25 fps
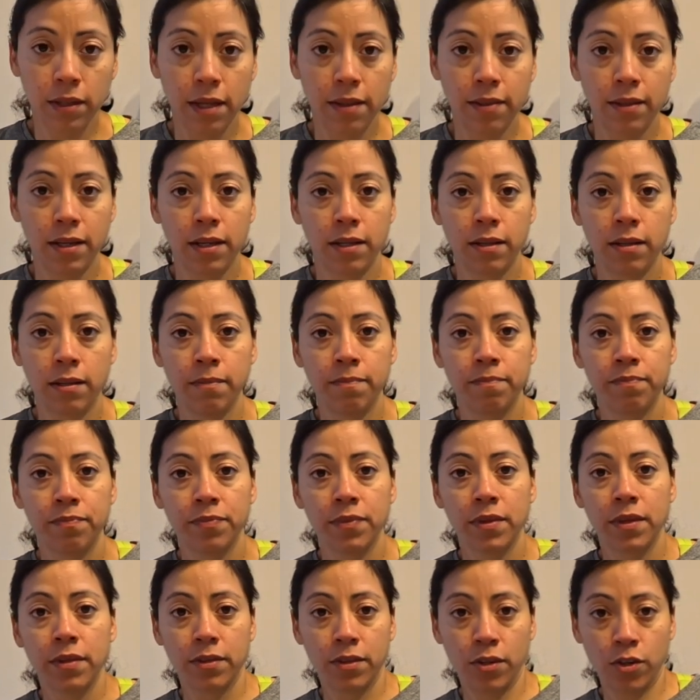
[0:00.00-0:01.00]
And then
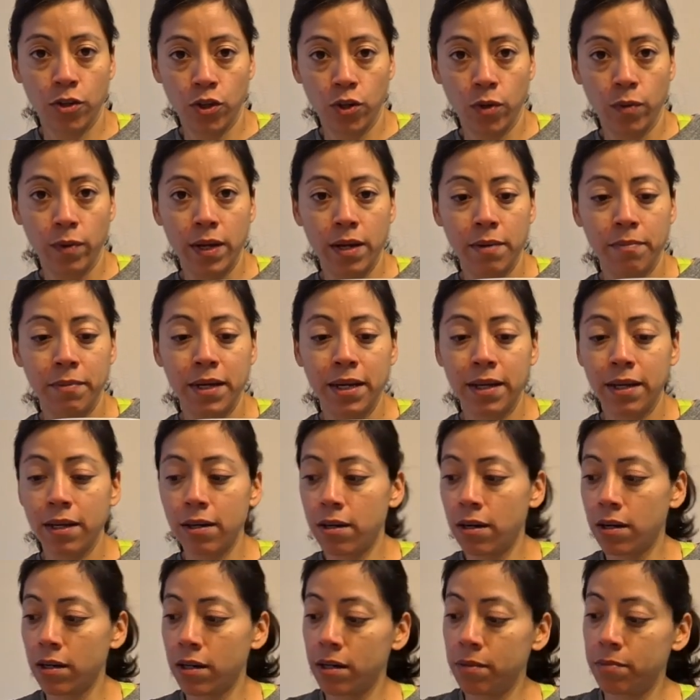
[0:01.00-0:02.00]
the other way I'm getting
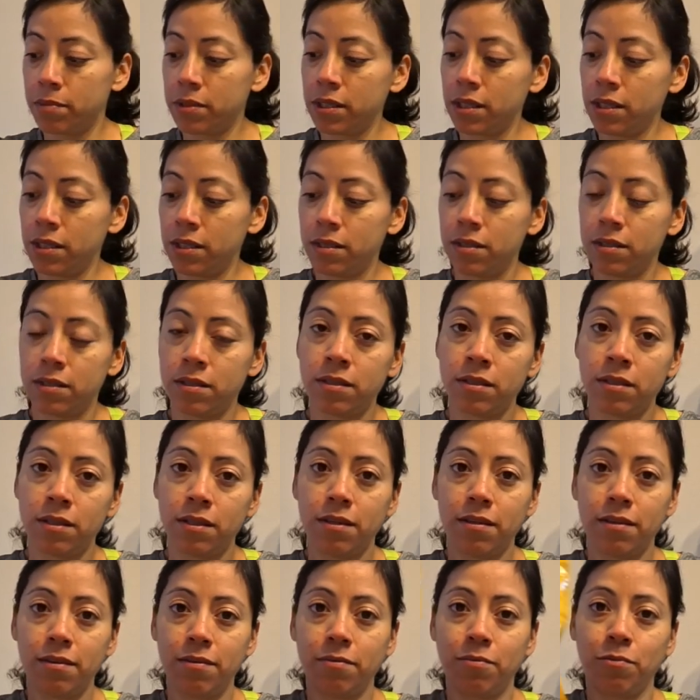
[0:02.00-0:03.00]
carbs is
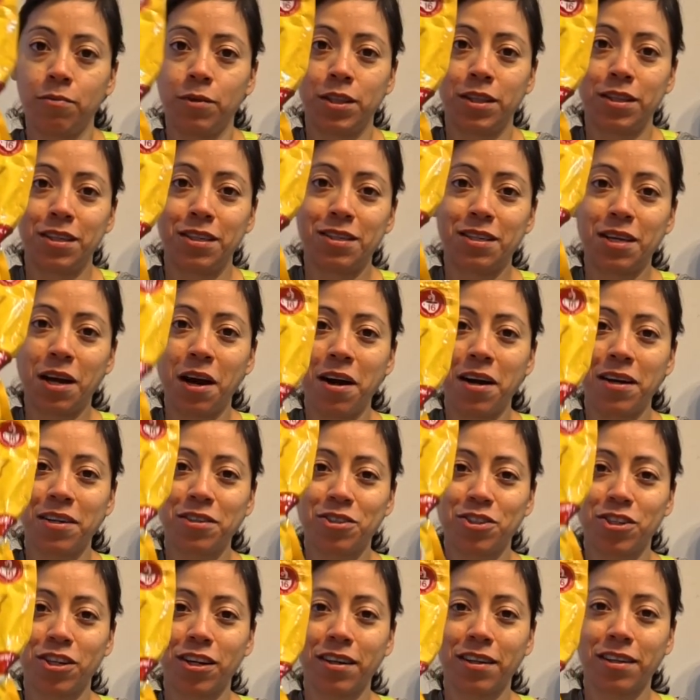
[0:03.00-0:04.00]
with this hot
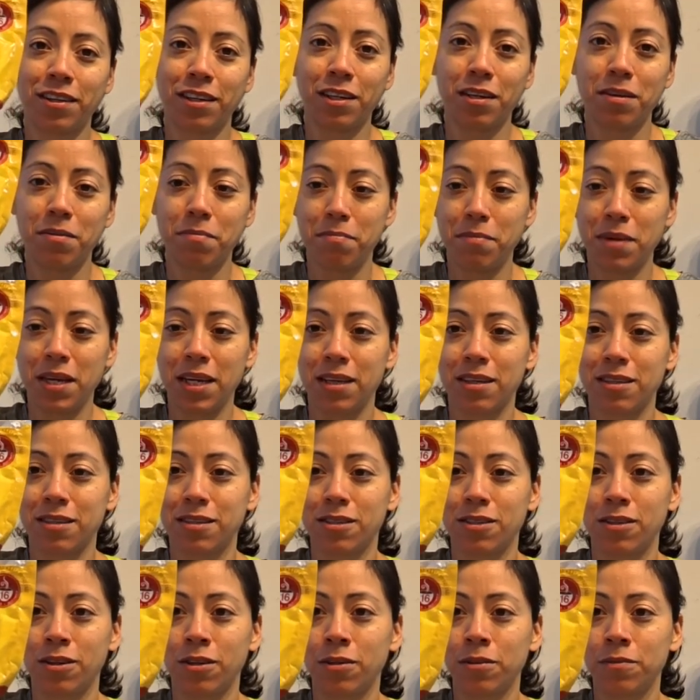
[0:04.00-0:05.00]
chocolate mix.
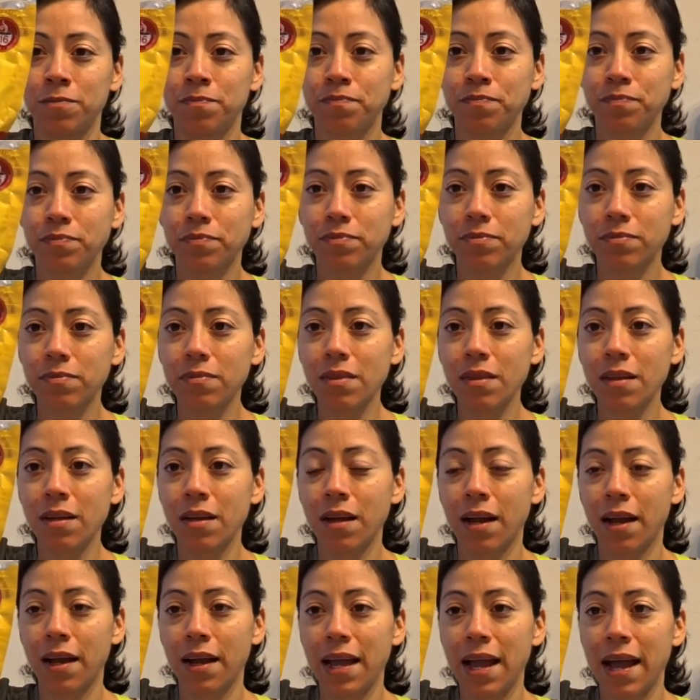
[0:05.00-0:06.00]
So
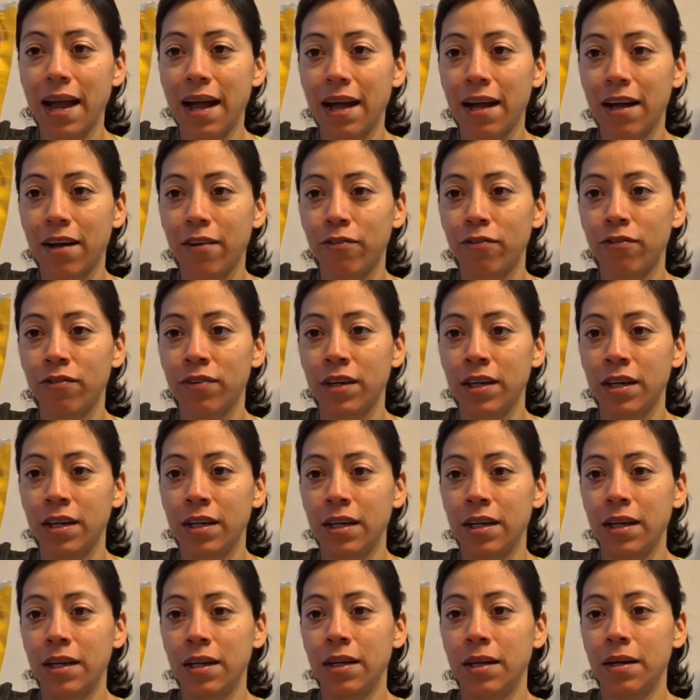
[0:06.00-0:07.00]
I have
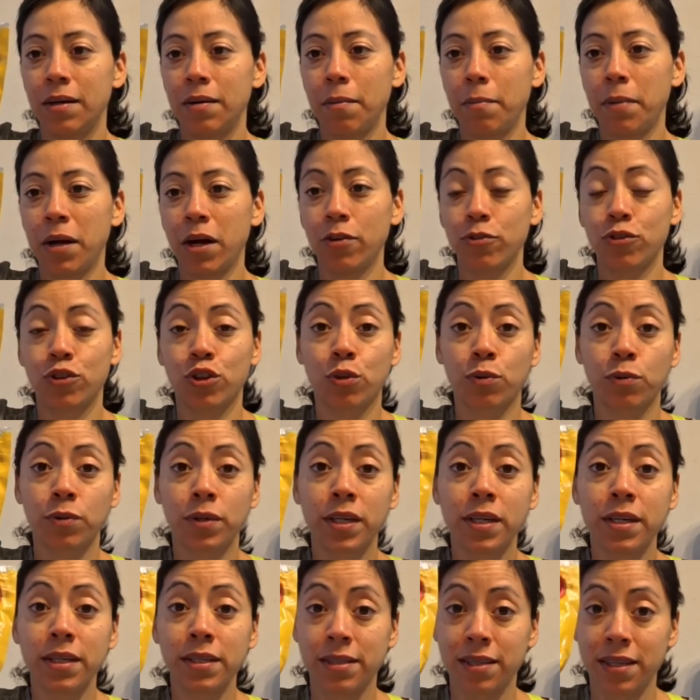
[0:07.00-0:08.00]
about
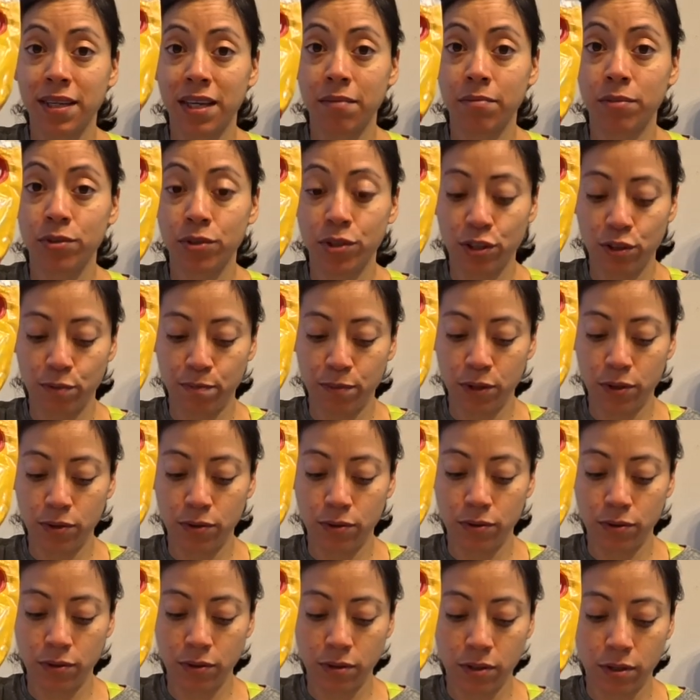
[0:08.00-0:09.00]
3
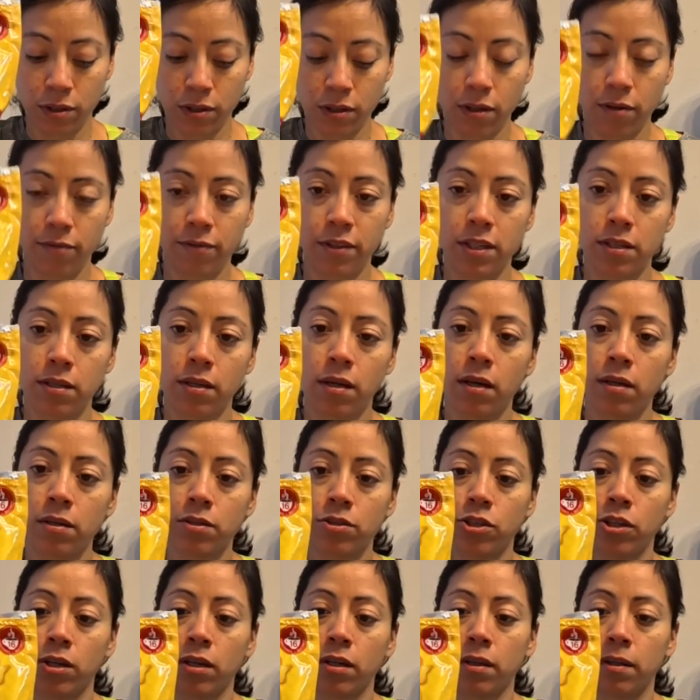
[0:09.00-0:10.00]
tablespoons of this hot
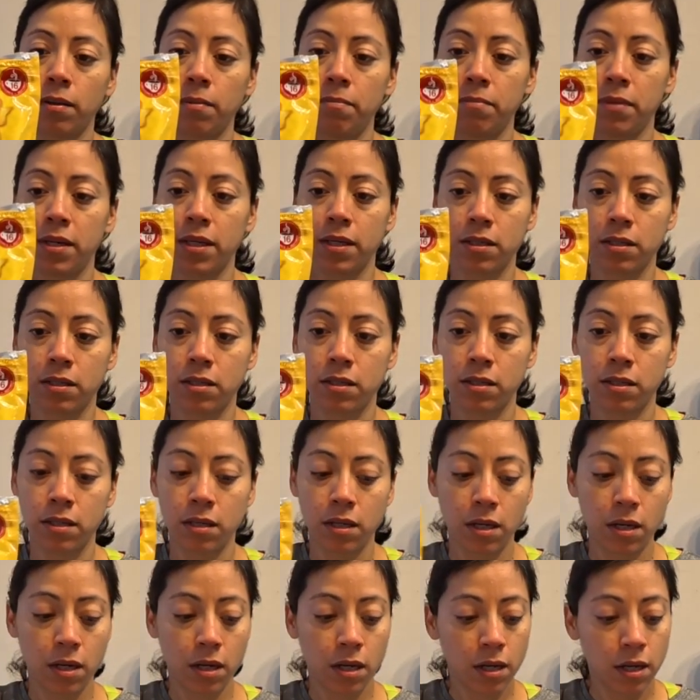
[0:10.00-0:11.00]
chocolate mix
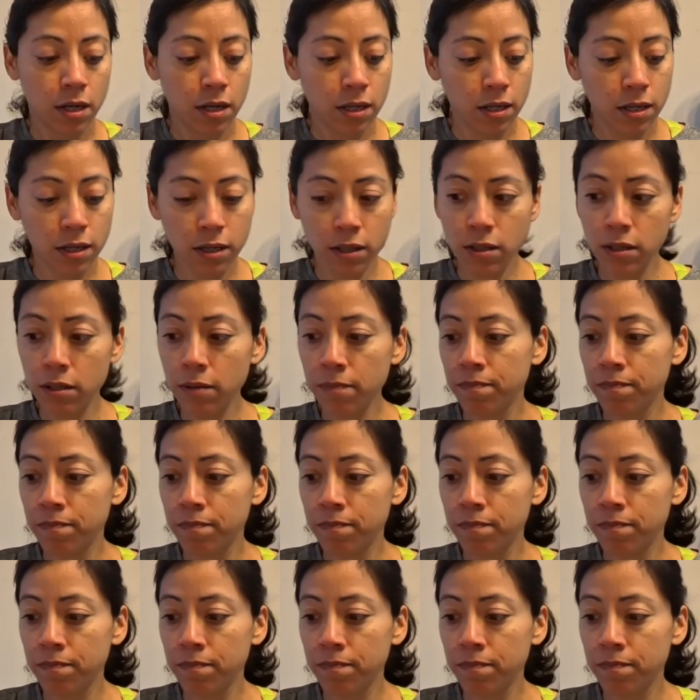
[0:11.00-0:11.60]
here.